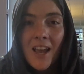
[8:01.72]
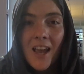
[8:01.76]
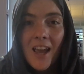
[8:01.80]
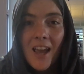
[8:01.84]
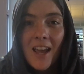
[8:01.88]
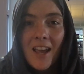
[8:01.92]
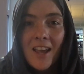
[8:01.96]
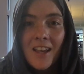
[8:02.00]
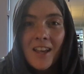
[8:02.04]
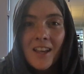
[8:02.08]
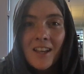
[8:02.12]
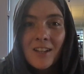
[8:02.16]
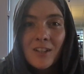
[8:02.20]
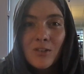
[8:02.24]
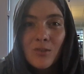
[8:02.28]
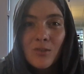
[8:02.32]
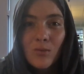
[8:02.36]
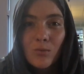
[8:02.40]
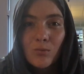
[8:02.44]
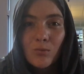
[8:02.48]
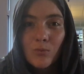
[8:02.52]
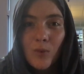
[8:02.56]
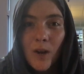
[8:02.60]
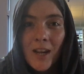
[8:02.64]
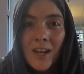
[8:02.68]
and
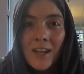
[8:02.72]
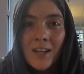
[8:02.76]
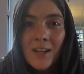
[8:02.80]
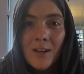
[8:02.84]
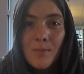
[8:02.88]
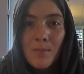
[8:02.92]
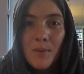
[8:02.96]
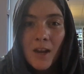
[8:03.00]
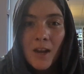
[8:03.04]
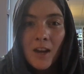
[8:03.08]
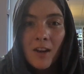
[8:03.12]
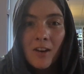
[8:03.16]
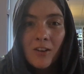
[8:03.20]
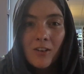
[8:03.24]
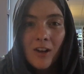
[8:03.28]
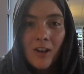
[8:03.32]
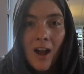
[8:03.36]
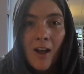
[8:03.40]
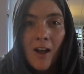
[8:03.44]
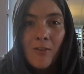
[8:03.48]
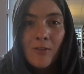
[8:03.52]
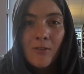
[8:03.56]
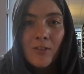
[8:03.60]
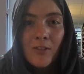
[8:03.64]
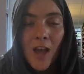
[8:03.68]
write a
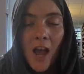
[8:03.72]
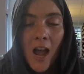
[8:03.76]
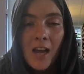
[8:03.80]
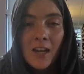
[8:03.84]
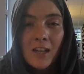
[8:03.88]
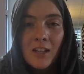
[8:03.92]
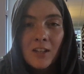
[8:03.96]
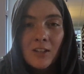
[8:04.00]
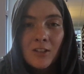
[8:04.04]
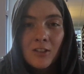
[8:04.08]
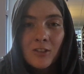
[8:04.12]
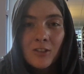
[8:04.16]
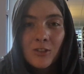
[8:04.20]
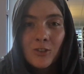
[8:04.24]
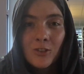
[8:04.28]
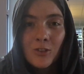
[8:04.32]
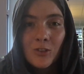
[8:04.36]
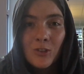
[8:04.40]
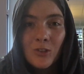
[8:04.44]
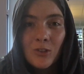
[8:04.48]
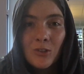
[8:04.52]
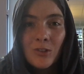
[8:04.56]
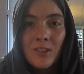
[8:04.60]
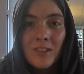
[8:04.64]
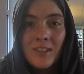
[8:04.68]
paragraph that
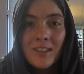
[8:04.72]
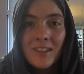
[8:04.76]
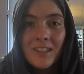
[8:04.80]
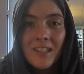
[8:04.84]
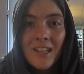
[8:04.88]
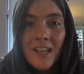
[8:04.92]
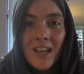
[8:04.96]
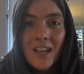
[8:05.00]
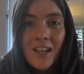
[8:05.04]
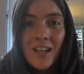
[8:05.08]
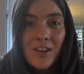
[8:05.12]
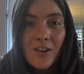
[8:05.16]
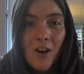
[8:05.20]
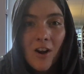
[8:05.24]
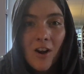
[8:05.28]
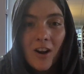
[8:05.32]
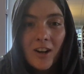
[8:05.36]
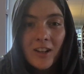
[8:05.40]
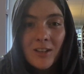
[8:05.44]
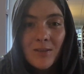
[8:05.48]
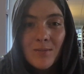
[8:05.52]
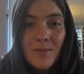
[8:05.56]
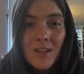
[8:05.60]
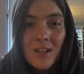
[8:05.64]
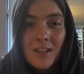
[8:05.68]
includes an
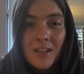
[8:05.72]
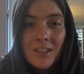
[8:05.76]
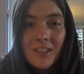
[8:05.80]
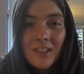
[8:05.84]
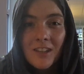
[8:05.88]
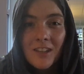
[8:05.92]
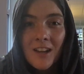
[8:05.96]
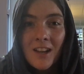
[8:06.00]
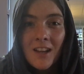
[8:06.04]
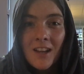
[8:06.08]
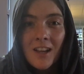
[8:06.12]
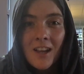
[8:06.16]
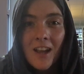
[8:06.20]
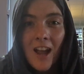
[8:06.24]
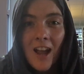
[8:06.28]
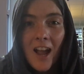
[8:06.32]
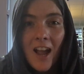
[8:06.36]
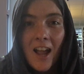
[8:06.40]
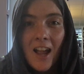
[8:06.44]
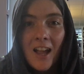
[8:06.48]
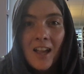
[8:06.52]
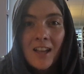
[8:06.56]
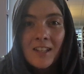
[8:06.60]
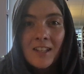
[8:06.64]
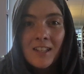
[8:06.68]
argument
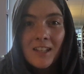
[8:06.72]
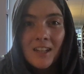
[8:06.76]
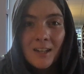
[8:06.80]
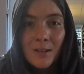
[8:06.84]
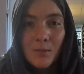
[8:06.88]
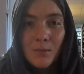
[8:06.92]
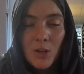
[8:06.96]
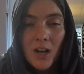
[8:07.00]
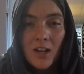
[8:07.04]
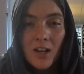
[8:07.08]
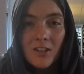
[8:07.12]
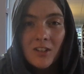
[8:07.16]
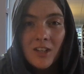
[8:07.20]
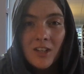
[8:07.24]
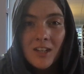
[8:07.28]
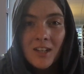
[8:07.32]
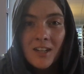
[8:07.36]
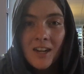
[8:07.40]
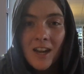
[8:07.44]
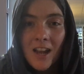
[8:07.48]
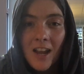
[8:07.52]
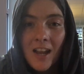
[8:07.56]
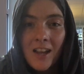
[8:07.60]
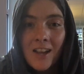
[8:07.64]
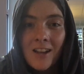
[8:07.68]
and an
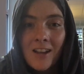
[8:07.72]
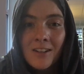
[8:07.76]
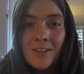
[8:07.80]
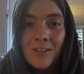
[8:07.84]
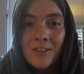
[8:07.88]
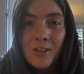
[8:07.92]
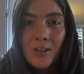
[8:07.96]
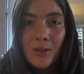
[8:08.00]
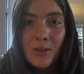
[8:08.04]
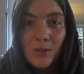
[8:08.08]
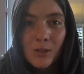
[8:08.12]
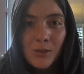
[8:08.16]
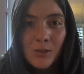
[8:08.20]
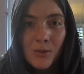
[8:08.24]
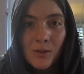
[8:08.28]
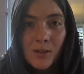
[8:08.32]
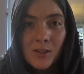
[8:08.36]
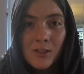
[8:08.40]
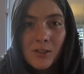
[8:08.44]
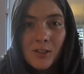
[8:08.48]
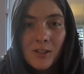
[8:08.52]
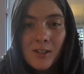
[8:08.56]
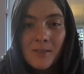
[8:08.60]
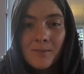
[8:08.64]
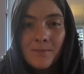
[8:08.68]
objection and a
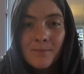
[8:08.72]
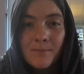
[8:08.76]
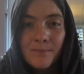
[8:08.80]
rejoinder.